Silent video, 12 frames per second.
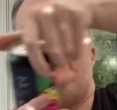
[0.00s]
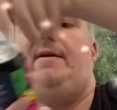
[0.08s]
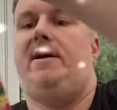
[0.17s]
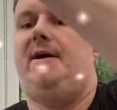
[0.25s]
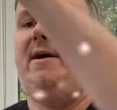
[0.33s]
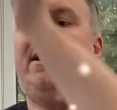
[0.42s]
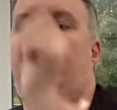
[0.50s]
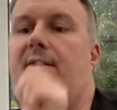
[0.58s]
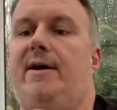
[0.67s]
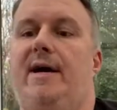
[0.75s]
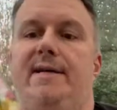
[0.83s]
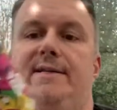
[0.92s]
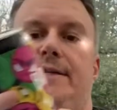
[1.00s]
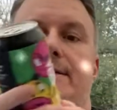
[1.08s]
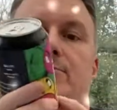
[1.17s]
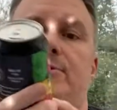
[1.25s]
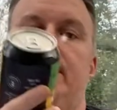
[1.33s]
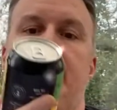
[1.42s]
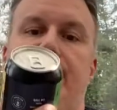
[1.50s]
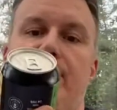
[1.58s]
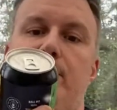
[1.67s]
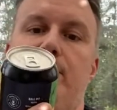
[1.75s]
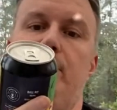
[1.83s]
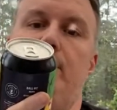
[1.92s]
Okay, so this was a
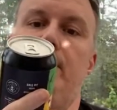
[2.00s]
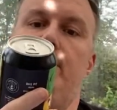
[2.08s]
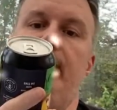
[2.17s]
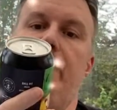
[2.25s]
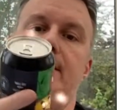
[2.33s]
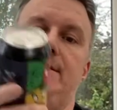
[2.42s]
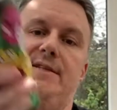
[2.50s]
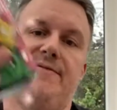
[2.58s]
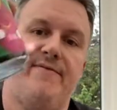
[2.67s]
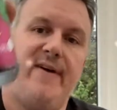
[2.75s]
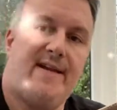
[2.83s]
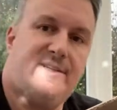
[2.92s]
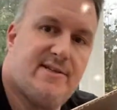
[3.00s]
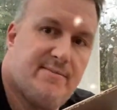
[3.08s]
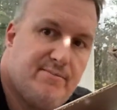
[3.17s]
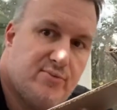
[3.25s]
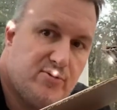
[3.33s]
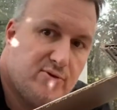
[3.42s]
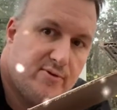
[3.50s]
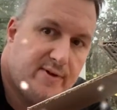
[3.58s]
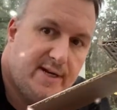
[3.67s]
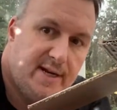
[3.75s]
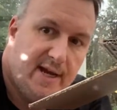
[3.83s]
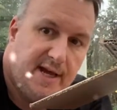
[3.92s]
different brewery that we've had. This is Phantom
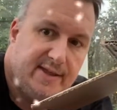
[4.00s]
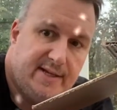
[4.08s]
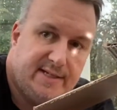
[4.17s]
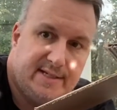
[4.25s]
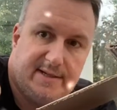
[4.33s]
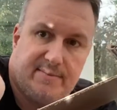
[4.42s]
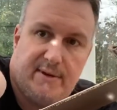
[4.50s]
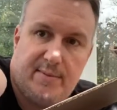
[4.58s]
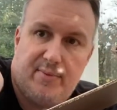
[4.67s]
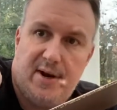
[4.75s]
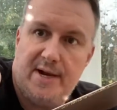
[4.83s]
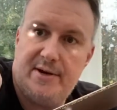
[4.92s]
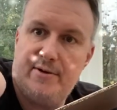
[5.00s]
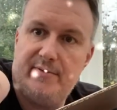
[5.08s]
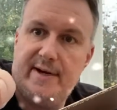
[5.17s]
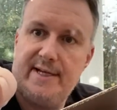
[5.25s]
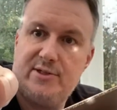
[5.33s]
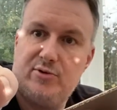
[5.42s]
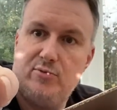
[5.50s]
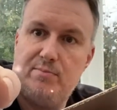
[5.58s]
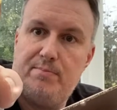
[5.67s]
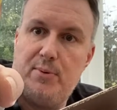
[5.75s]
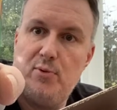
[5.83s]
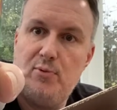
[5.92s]
Brewery. This is a brand new release
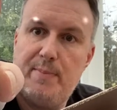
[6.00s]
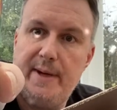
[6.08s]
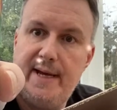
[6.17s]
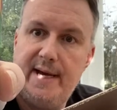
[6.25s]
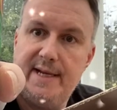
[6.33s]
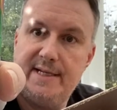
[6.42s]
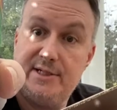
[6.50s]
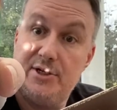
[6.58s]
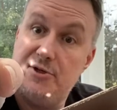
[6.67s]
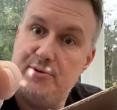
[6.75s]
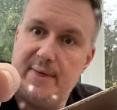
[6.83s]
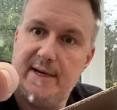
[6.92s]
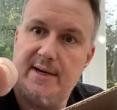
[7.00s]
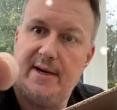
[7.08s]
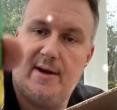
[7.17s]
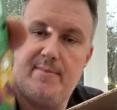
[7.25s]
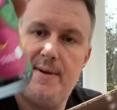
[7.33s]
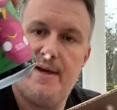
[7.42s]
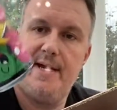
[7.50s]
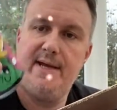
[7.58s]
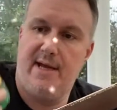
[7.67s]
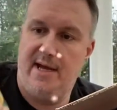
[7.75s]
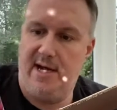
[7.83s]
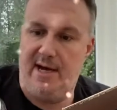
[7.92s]
called Ball Pit, and it's a New England IPA.
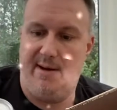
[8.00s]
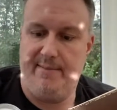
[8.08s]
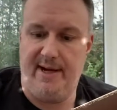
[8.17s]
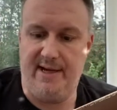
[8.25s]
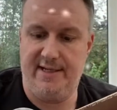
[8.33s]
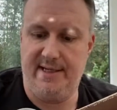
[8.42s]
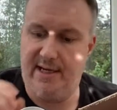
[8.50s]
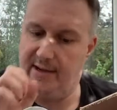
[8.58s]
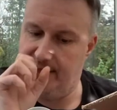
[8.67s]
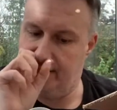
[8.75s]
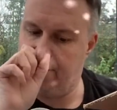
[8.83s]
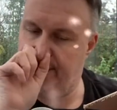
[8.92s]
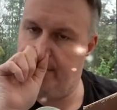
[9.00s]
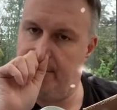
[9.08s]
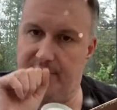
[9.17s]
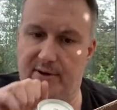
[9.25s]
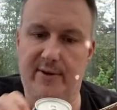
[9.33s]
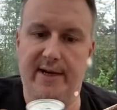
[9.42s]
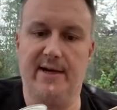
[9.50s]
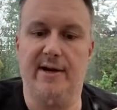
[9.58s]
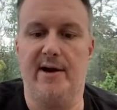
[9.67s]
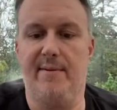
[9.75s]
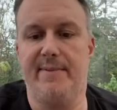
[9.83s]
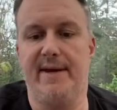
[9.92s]
You know, there's a few New England
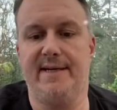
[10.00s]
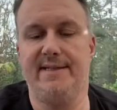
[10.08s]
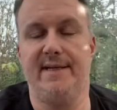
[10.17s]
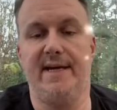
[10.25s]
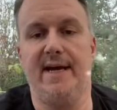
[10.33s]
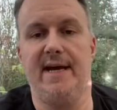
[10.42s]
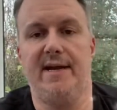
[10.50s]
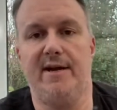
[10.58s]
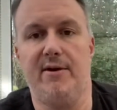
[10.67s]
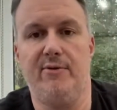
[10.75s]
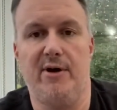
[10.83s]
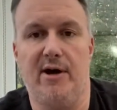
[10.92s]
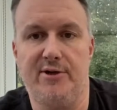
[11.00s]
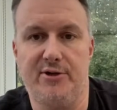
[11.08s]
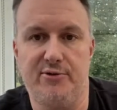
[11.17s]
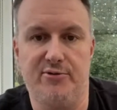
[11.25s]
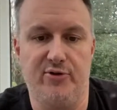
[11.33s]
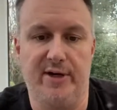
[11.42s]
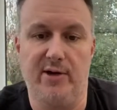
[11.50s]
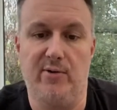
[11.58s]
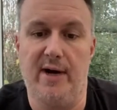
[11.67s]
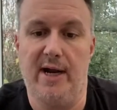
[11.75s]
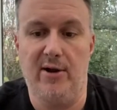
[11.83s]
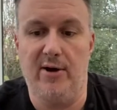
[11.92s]
IPAs in here, and I know that I do drink
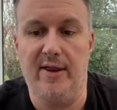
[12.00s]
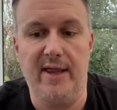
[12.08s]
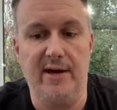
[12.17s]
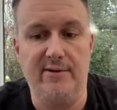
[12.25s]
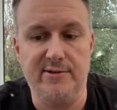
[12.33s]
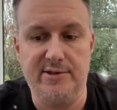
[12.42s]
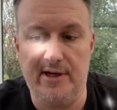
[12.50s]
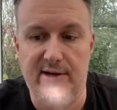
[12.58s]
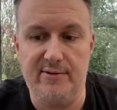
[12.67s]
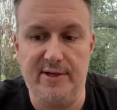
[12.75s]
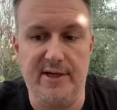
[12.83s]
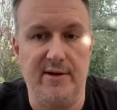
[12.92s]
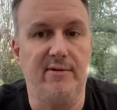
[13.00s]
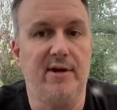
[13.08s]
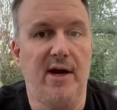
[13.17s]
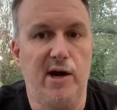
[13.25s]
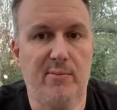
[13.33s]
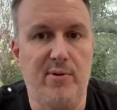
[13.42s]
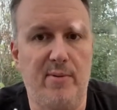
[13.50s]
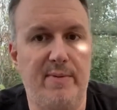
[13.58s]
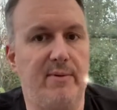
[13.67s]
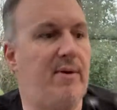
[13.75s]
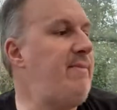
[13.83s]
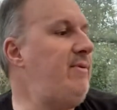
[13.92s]
quite a lot of those, so, you know, probably
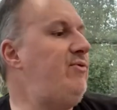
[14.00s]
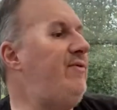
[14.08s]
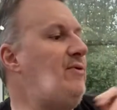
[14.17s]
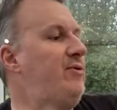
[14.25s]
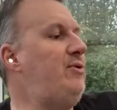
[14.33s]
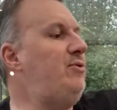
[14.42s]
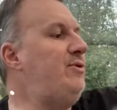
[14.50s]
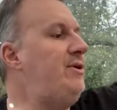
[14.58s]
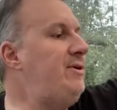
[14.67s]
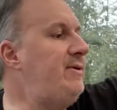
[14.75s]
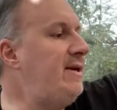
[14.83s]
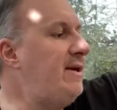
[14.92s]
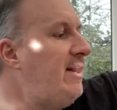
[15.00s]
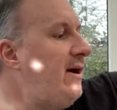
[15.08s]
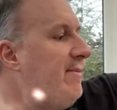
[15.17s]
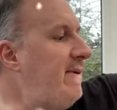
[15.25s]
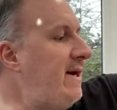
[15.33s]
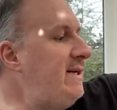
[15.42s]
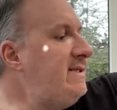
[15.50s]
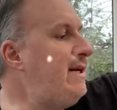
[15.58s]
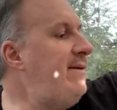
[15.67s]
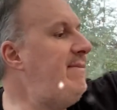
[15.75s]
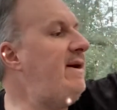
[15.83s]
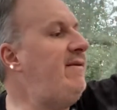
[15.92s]
won't be reviewing all the New England IPAs that
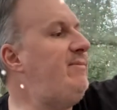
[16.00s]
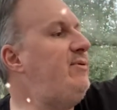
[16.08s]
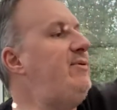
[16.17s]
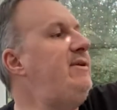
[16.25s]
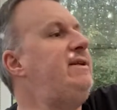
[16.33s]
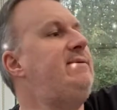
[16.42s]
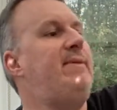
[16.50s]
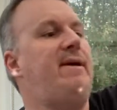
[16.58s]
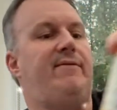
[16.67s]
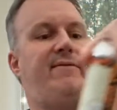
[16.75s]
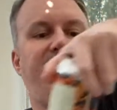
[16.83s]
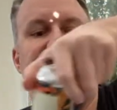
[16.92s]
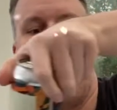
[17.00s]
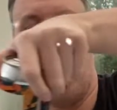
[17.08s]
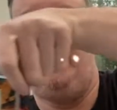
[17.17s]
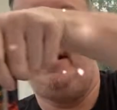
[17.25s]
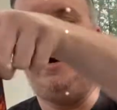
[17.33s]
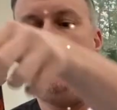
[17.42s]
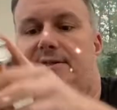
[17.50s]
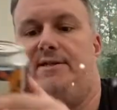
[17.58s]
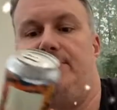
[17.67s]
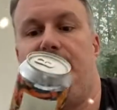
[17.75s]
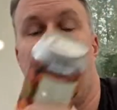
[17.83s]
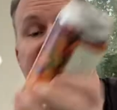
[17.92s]
I may have bought this month.
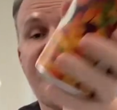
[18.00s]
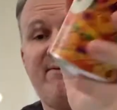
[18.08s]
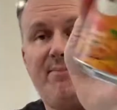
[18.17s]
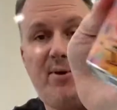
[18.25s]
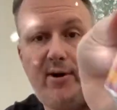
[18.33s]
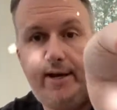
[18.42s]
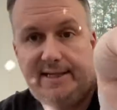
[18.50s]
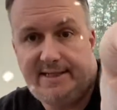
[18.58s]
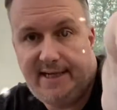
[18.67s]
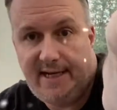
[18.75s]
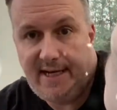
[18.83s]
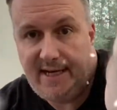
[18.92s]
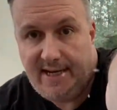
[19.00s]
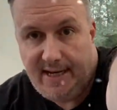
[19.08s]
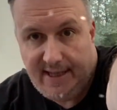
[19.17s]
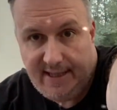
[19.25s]
So we got another Polly's here.